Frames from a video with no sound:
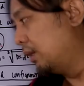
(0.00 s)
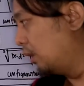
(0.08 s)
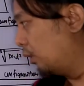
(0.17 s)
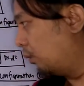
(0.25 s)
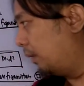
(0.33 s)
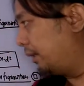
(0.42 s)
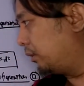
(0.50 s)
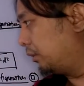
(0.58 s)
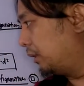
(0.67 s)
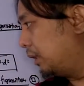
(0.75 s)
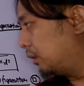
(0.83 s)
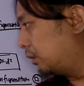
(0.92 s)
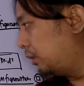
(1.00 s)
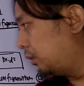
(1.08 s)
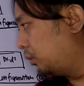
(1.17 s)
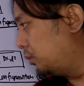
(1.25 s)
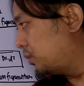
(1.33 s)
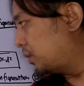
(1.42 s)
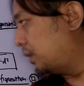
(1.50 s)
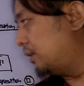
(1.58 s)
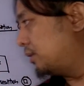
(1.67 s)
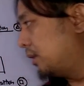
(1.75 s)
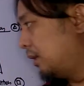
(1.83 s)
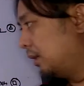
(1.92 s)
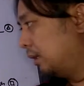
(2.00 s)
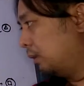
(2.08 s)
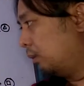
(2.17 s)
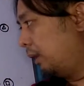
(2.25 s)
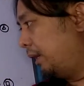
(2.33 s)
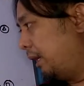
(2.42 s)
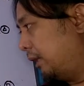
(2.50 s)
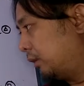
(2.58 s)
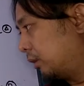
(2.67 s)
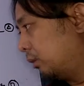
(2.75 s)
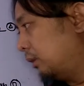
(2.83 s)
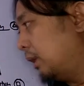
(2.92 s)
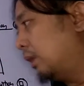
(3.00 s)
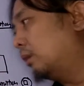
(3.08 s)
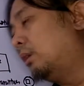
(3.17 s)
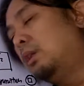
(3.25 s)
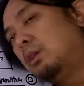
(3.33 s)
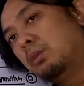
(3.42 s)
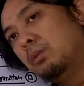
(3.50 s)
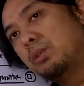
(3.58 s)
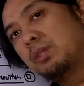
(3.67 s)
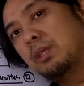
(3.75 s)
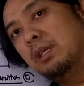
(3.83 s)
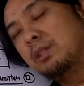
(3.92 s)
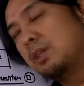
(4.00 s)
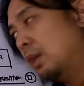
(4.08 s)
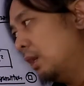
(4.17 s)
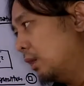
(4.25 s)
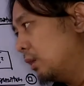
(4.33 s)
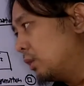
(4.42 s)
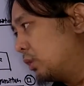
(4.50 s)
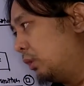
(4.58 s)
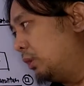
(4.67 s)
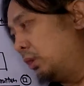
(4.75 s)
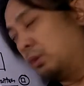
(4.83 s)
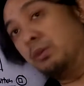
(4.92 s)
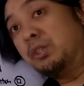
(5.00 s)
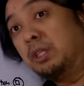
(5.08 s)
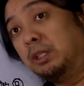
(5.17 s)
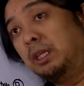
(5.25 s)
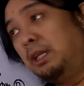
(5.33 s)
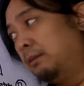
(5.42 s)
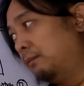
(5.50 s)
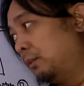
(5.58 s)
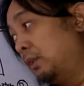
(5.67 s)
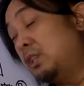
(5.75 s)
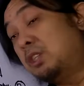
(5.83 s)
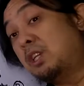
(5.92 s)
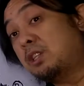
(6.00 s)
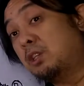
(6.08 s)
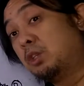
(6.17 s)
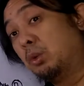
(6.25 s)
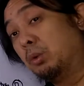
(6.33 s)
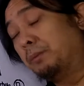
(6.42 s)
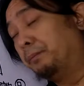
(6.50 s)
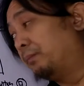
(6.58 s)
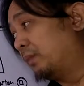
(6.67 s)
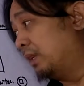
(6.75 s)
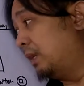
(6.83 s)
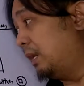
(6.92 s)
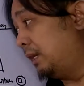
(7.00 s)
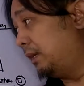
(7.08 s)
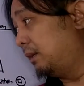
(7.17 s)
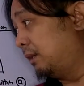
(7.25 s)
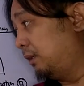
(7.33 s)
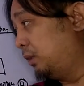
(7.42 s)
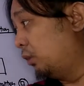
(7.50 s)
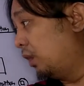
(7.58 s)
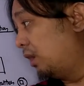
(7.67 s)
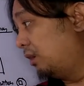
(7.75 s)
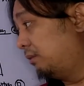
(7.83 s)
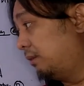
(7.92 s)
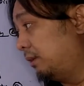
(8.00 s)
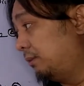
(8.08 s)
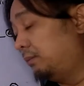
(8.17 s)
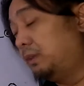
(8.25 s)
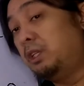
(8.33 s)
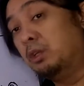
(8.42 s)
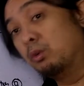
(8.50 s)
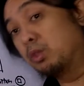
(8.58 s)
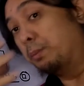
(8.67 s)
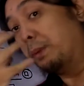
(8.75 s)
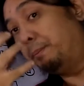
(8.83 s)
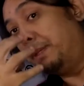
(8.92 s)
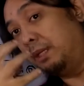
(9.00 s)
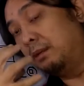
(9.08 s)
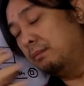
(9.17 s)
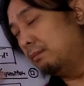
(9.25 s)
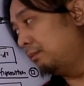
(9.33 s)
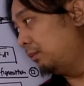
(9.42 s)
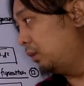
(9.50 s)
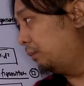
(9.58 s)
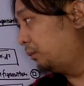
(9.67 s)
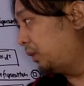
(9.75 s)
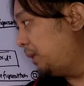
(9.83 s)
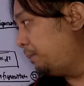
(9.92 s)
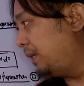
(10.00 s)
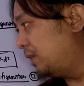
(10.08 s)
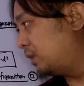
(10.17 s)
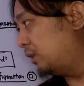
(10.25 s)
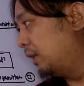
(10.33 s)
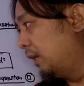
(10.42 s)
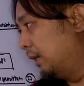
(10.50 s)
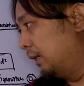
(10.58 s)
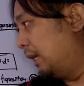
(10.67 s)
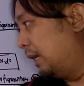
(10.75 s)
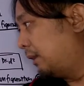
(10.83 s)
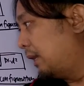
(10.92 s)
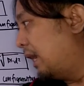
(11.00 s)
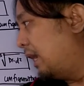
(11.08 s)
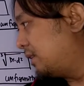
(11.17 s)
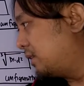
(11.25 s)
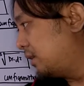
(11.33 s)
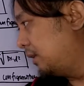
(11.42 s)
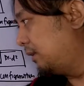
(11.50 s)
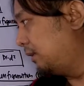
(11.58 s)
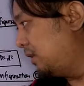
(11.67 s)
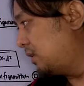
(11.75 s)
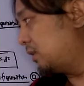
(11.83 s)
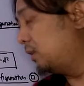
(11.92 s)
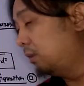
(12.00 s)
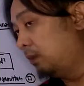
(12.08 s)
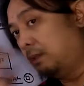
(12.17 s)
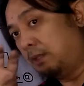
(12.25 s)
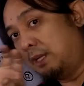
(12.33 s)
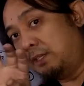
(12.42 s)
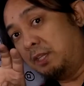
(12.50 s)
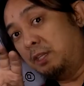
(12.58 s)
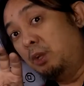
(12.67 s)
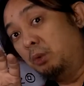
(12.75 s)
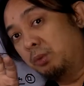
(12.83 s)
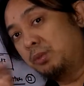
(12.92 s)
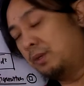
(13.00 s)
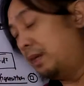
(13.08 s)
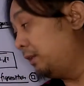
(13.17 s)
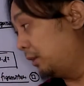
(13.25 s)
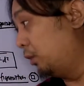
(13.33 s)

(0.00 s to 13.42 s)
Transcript: One conductor, 2 strands. One other conductor, 2 strands. So you're considering this just a joke, like you have the nose of a pig. You have 3 pigs that has a nose, right?